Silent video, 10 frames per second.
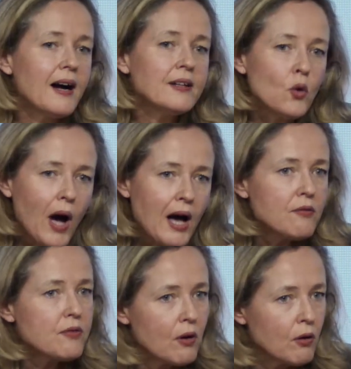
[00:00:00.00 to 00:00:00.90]
You
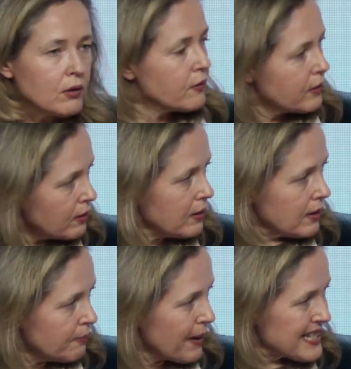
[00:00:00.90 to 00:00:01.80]
have all
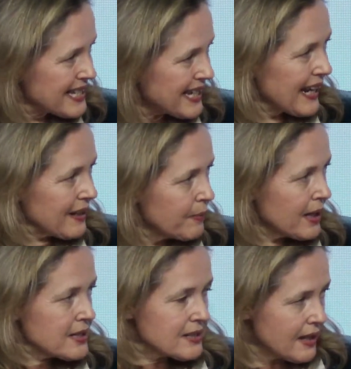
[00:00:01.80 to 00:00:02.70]
the basic
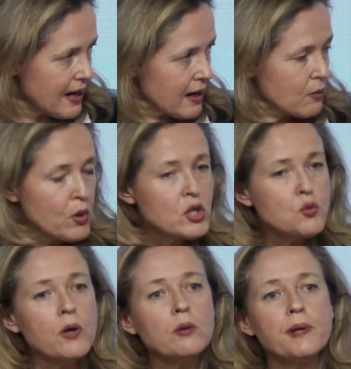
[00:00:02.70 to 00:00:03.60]
elements there,
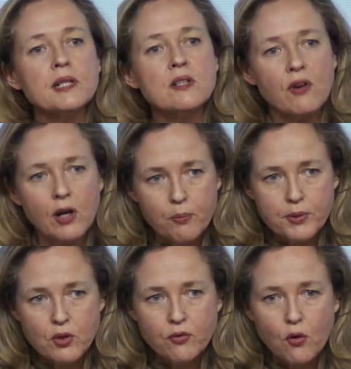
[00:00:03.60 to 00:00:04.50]
which will be
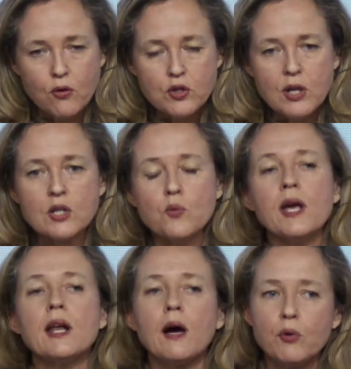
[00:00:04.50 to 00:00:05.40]
developed, of course, as
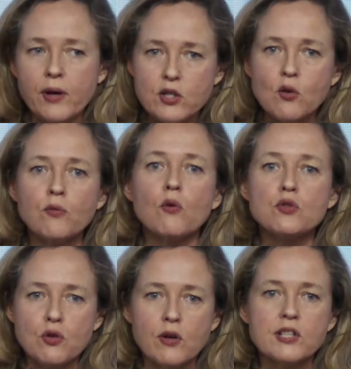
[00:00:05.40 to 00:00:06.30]
we elaborate on
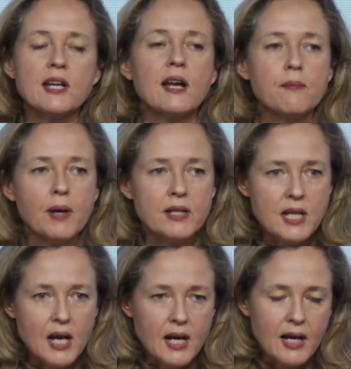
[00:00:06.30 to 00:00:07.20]
those 30
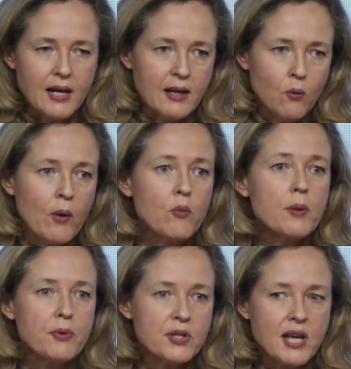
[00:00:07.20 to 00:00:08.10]
elements when we
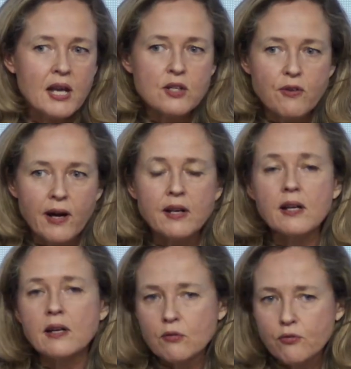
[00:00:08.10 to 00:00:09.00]
present
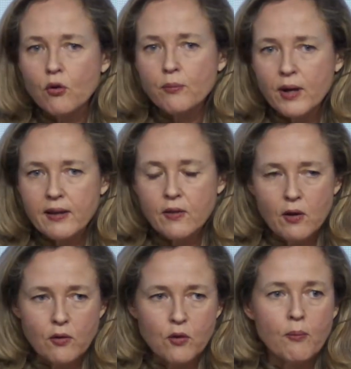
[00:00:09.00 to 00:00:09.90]
finally and formally
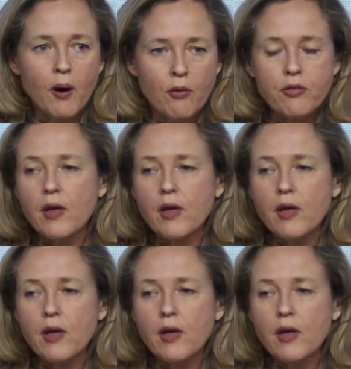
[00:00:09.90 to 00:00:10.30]
the month,